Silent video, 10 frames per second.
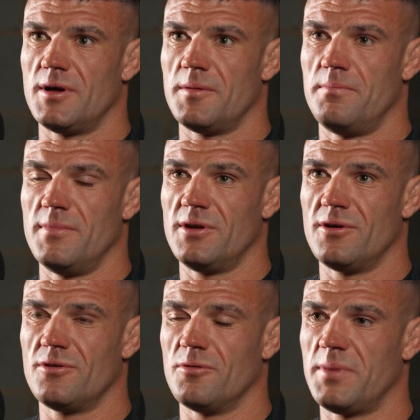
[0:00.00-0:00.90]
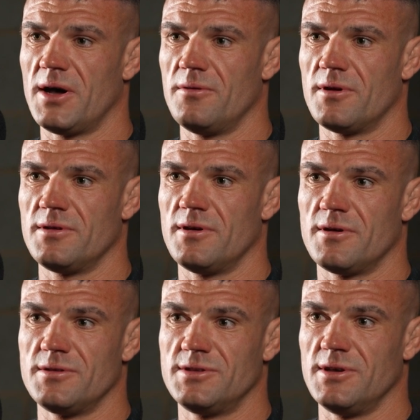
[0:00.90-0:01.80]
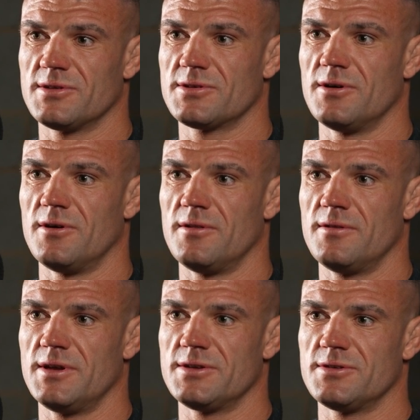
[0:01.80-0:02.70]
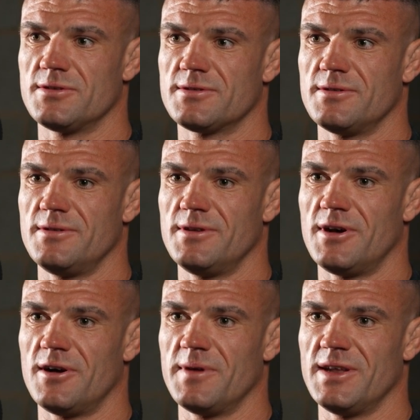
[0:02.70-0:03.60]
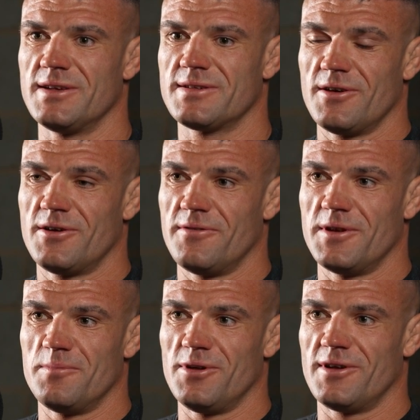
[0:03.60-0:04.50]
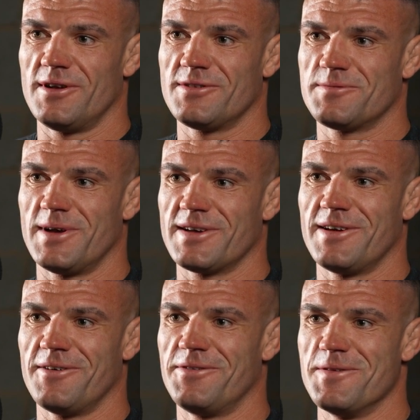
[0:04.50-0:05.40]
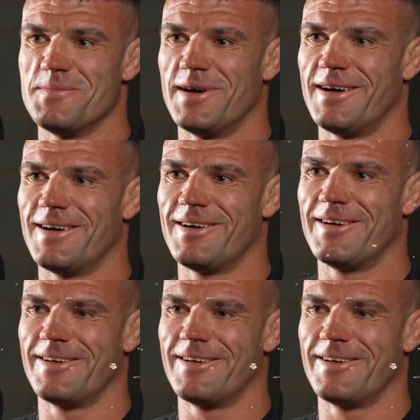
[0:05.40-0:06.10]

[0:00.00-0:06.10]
a knuckle bone onto your skull. It's just, you know what I mean? You're covered in blood. It just makes everything better.